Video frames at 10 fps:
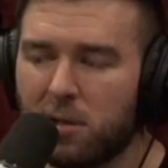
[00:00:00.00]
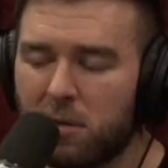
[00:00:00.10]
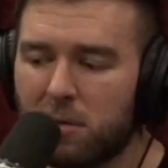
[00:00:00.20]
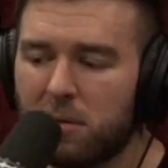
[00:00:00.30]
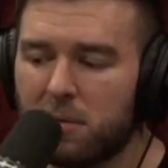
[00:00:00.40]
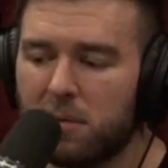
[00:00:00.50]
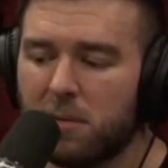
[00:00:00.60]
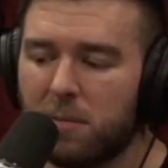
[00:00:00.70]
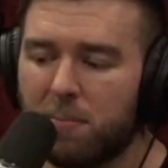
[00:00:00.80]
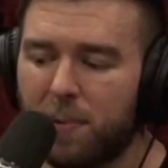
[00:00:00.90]
to,
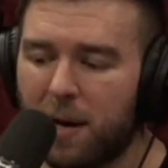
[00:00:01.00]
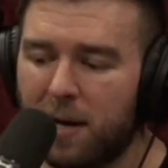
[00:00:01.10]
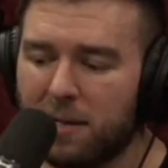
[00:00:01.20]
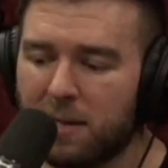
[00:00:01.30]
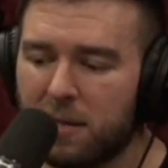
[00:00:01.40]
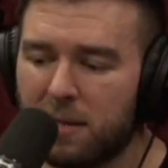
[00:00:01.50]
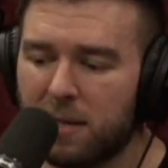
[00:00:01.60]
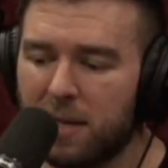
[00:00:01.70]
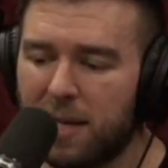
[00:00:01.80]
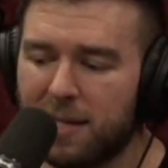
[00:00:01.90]
but
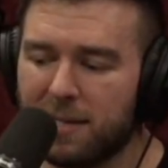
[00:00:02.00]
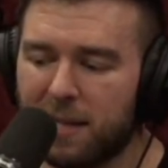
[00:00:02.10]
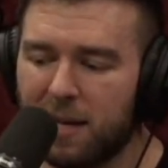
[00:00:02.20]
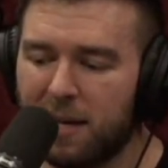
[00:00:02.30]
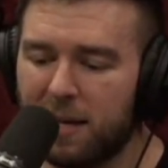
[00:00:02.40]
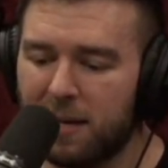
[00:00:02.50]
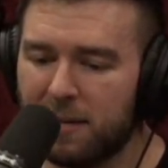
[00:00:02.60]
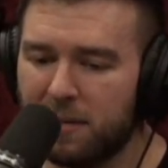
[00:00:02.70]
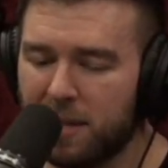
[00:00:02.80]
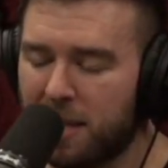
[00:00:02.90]
it's
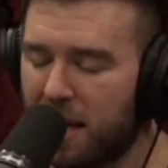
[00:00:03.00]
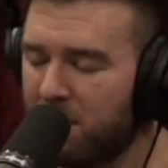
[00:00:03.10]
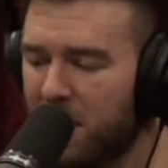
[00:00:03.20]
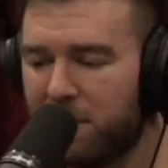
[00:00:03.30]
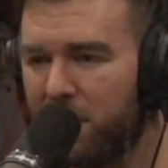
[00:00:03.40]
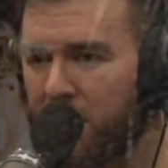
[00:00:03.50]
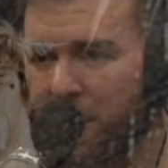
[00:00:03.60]
uh the tape never